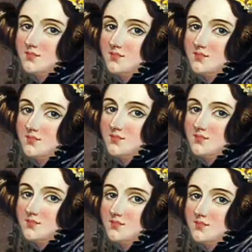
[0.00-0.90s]

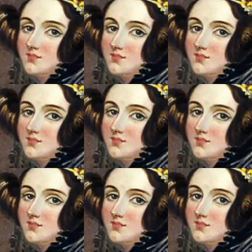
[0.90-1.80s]

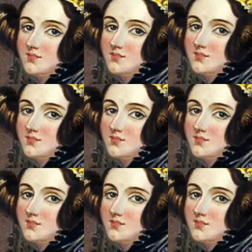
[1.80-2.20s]
No one is speaking in this clip.